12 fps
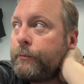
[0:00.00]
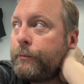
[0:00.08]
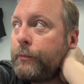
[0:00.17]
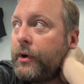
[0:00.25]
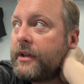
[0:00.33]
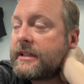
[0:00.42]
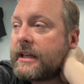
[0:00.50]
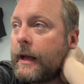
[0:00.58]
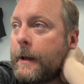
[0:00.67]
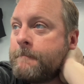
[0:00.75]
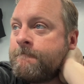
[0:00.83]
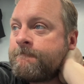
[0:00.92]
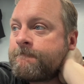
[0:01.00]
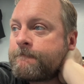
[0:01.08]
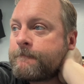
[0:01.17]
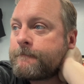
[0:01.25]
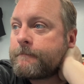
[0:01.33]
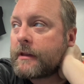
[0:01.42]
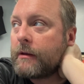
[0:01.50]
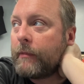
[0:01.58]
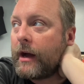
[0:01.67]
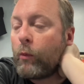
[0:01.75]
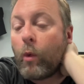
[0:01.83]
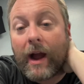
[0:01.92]
Put um,
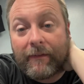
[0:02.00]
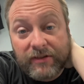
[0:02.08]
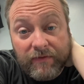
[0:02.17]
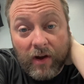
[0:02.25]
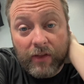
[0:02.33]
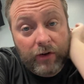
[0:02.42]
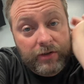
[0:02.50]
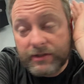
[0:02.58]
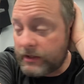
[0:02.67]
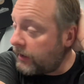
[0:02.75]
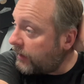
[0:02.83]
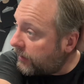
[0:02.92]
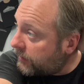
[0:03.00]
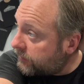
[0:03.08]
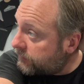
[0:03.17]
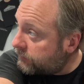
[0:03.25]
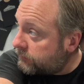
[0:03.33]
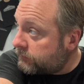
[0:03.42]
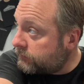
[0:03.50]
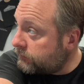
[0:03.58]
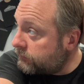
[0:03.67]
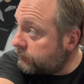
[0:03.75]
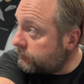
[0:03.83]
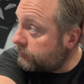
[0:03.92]
my wife's father's uh,
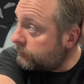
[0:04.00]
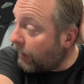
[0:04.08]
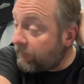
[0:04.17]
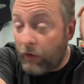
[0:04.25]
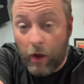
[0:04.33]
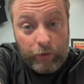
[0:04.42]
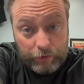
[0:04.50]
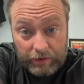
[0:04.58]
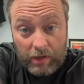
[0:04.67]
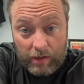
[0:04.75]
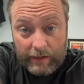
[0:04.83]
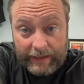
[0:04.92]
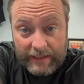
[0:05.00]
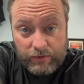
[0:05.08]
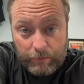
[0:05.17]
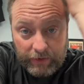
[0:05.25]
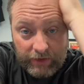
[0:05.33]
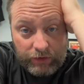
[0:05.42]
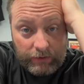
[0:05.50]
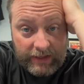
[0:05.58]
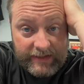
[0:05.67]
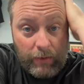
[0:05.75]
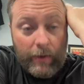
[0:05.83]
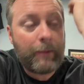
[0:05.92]
my father-in-law, I guess would be the
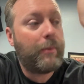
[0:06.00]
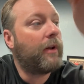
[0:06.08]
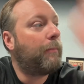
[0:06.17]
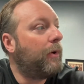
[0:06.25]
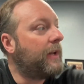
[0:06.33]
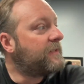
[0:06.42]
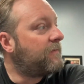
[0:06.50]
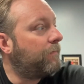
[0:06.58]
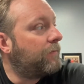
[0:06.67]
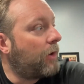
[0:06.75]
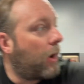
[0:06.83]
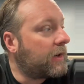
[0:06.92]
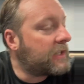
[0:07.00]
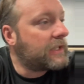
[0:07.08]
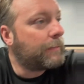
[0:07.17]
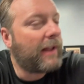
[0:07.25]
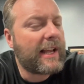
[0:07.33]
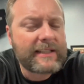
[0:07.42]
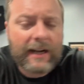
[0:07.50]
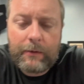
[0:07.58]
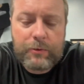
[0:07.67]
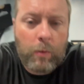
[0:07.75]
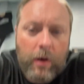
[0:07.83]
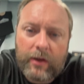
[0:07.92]
easy way to put it, put his dog to sleep last night.
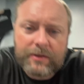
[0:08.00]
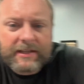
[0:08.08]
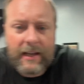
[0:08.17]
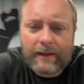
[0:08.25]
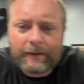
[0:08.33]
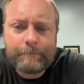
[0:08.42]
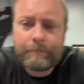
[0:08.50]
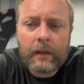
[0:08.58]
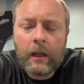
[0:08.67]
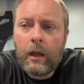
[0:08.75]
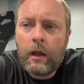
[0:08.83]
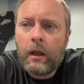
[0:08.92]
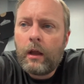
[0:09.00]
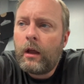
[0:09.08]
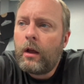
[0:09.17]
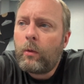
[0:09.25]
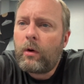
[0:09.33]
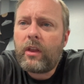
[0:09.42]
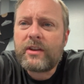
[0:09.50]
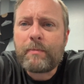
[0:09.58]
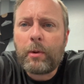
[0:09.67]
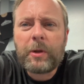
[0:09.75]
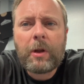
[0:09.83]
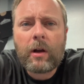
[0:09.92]
It was one of those, uh, one of those
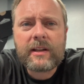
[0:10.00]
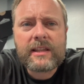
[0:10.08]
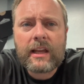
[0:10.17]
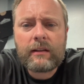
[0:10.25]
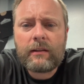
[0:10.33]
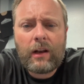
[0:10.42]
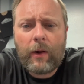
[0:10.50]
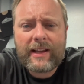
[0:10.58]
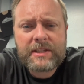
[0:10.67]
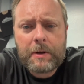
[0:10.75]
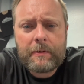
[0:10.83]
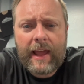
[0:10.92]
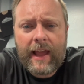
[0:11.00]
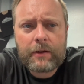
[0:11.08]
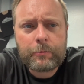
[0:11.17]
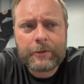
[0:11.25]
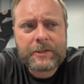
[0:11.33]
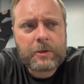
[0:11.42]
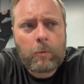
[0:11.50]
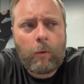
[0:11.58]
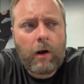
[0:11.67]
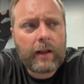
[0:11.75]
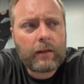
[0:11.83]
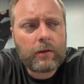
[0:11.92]
bulldogs that, you know, has no neck, real
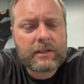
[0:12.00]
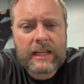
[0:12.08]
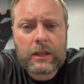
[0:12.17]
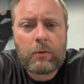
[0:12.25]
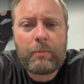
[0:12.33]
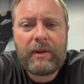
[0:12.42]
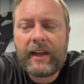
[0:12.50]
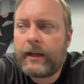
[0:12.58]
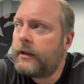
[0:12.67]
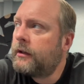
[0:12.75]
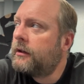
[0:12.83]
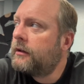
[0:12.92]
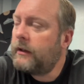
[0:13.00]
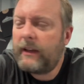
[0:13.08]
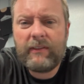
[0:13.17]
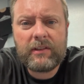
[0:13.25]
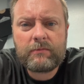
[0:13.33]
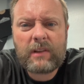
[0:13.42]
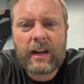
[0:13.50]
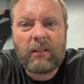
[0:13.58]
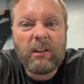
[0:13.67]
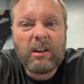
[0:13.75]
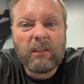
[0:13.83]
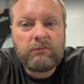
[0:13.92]
squat, looks like a little pig, even kind
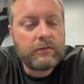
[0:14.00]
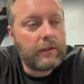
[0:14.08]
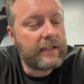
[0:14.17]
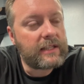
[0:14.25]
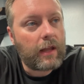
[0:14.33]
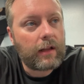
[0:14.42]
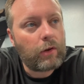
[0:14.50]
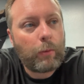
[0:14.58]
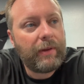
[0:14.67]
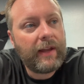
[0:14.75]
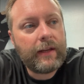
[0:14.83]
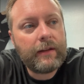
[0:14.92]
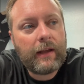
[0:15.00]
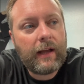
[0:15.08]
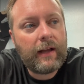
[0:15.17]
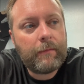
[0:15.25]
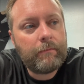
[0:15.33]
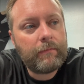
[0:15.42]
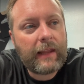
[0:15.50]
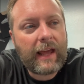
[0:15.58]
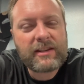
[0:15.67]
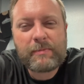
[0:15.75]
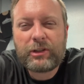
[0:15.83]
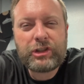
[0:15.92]
of does like a little pig. Um,
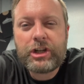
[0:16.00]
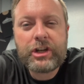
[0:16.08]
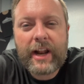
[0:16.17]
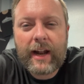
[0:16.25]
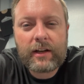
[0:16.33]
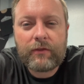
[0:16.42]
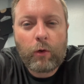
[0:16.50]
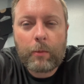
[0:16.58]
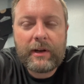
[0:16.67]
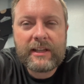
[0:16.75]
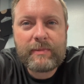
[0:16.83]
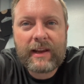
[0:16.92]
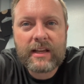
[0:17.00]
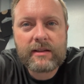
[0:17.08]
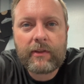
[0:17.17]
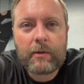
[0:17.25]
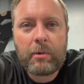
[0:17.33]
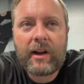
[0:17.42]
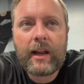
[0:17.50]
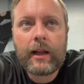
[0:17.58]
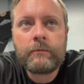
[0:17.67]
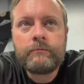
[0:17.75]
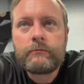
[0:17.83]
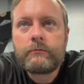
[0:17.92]
has a bunch of genetic deformities because of their breeding.